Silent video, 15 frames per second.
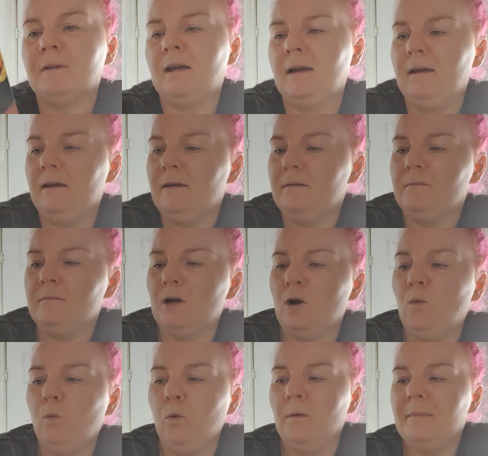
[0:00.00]
a
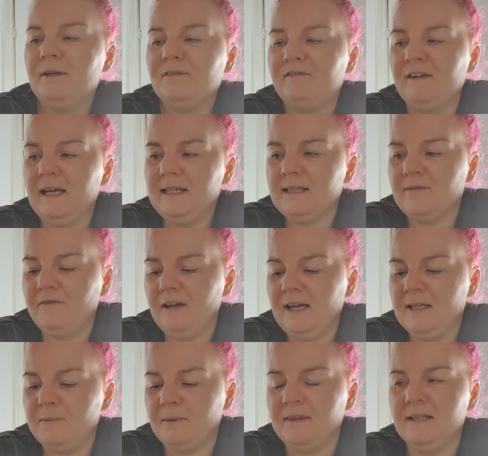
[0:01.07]
woman face to
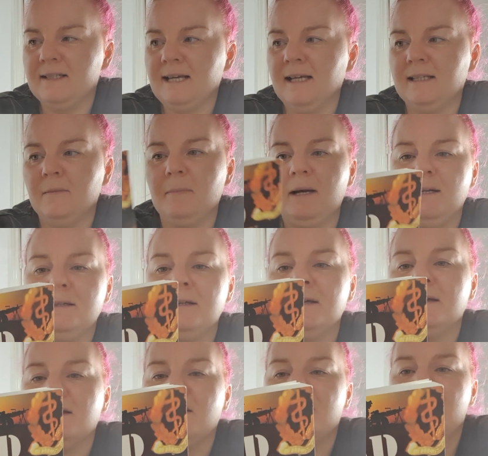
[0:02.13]
face with the Taliban.
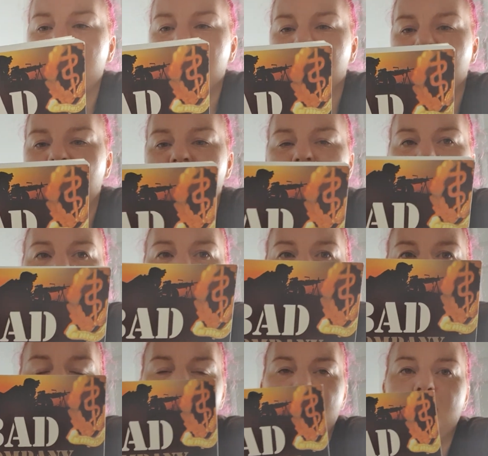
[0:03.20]
This is a
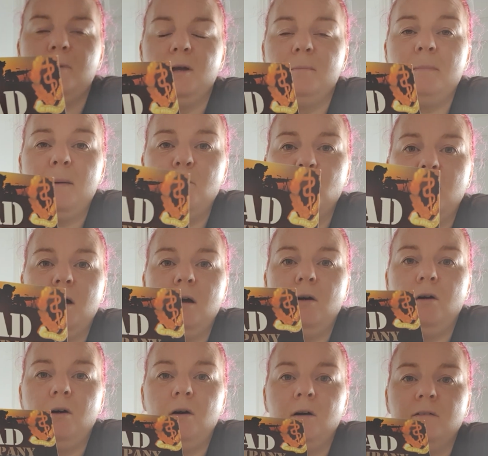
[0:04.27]
memoir
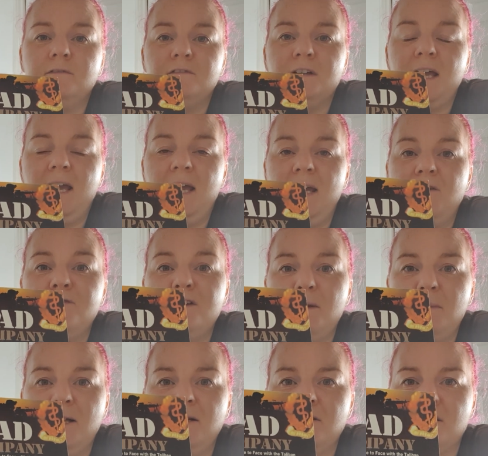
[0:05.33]
of a
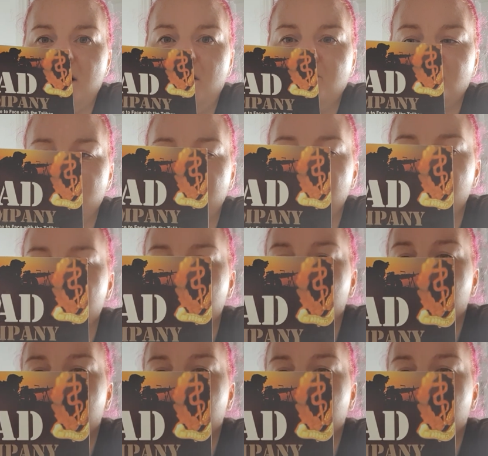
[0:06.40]
female sergeant.